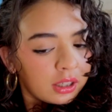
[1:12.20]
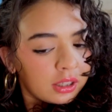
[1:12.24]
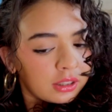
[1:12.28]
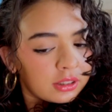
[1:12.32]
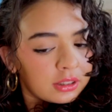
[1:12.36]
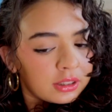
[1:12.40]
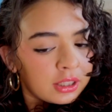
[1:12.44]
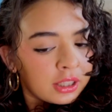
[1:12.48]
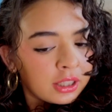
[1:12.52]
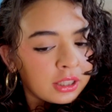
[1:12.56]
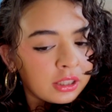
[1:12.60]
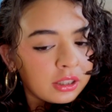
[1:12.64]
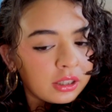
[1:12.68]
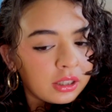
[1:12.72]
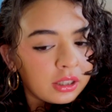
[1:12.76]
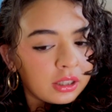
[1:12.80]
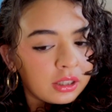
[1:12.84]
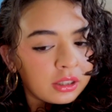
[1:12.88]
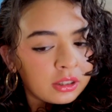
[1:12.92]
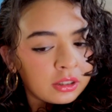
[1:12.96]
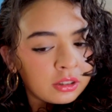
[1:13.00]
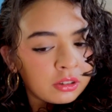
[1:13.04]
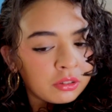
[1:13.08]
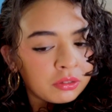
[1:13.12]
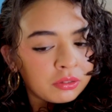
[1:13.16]
Take
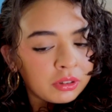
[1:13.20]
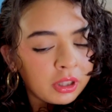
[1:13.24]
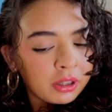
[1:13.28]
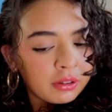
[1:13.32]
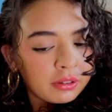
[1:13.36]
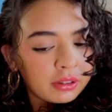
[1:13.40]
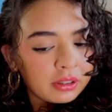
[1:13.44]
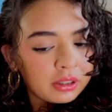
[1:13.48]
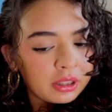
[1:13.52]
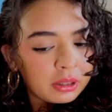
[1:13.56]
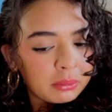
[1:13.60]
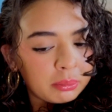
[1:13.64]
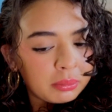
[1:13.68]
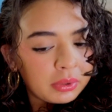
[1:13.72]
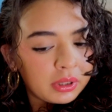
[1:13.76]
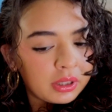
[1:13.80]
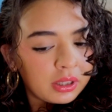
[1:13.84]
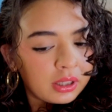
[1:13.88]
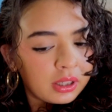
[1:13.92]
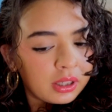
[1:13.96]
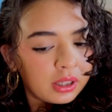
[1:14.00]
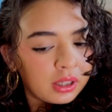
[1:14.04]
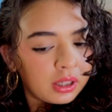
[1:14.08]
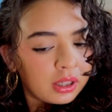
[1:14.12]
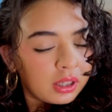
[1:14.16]
your flower clip
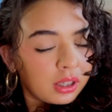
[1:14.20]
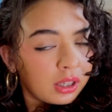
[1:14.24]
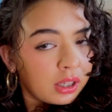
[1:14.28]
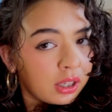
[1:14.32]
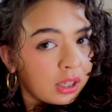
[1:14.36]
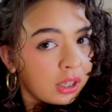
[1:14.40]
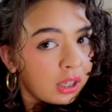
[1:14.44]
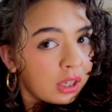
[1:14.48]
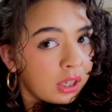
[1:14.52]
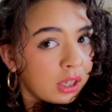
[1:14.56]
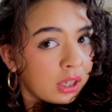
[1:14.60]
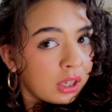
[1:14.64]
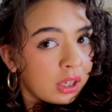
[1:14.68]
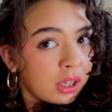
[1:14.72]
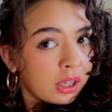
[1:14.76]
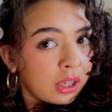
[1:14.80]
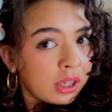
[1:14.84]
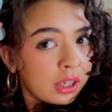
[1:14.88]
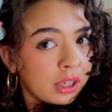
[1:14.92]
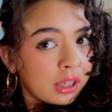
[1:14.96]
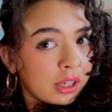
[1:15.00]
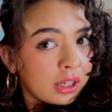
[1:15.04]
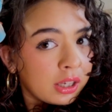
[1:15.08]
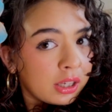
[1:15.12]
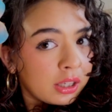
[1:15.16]

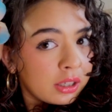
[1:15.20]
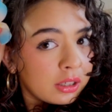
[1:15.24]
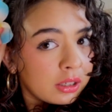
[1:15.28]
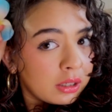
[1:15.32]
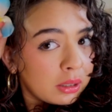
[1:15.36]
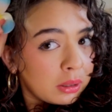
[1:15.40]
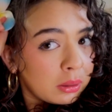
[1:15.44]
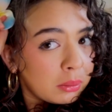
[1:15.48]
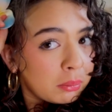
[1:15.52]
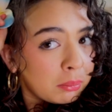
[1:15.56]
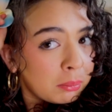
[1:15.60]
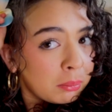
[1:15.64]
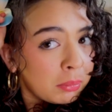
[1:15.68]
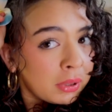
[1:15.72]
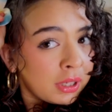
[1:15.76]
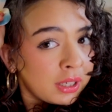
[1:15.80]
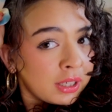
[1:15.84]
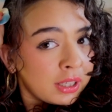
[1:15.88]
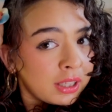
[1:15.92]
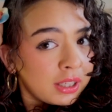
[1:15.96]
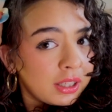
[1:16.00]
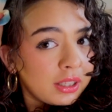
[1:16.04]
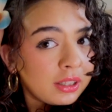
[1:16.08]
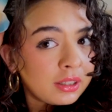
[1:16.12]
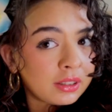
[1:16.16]
and pin
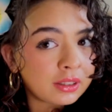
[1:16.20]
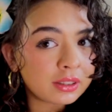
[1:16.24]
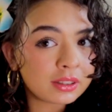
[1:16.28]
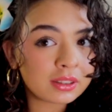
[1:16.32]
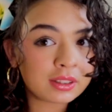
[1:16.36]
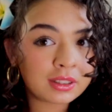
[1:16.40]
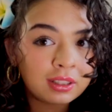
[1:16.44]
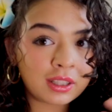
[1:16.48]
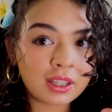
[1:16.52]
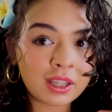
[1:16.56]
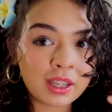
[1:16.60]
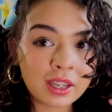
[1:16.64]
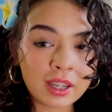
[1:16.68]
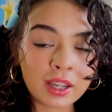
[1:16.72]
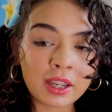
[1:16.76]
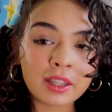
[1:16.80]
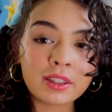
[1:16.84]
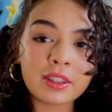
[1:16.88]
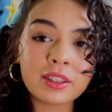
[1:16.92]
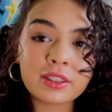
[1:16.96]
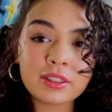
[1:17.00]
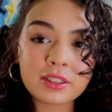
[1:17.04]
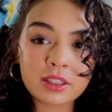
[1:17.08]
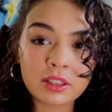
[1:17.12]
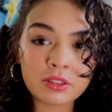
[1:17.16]
it in.
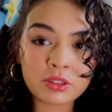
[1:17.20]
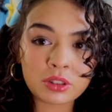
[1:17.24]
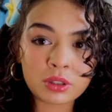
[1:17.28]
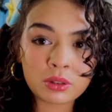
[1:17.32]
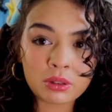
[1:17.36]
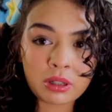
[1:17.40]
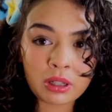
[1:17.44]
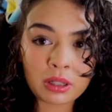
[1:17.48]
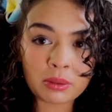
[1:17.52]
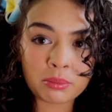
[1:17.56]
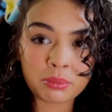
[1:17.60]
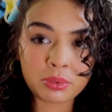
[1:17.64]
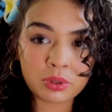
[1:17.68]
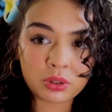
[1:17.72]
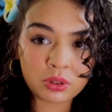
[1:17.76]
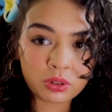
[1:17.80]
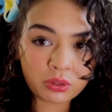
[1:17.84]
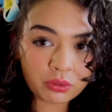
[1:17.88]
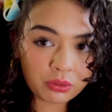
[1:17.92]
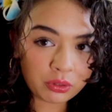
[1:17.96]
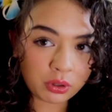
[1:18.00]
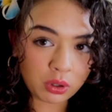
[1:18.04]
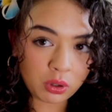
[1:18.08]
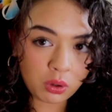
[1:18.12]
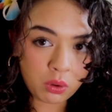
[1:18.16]
And this gives you a
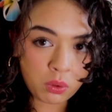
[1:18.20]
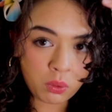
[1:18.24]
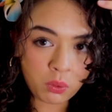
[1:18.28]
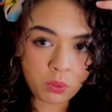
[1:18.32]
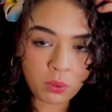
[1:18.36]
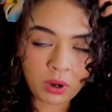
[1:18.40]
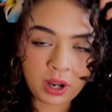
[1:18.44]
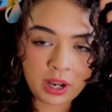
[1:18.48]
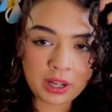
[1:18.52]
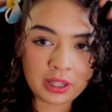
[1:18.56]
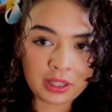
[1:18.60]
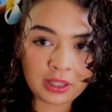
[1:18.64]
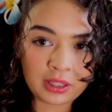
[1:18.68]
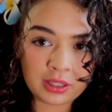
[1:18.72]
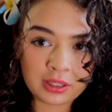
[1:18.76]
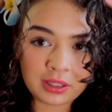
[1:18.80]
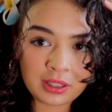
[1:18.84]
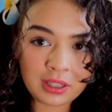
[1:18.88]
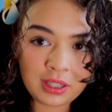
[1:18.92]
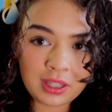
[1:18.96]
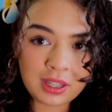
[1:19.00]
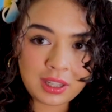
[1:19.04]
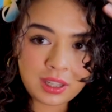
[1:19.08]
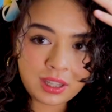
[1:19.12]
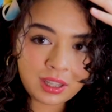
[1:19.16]
beautiful Hawaiian
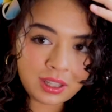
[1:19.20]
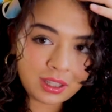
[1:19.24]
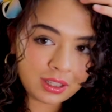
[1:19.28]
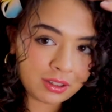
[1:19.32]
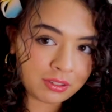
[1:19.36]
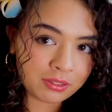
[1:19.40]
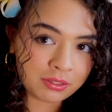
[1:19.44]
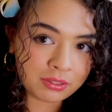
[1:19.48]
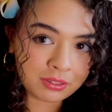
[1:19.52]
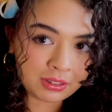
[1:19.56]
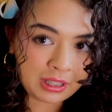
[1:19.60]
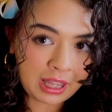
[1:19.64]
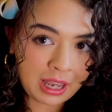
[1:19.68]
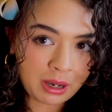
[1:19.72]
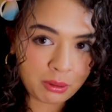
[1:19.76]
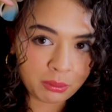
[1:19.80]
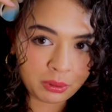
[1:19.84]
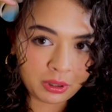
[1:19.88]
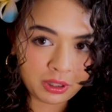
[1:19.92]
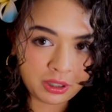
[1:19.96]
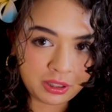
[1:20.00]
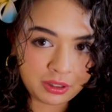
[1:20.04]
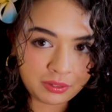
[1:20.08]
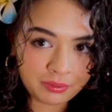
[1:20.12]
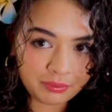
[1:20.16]

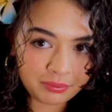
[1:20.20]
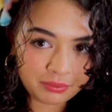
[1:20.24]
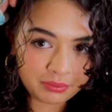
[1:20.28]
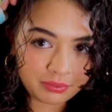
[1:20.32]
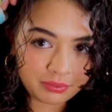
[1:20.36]
flower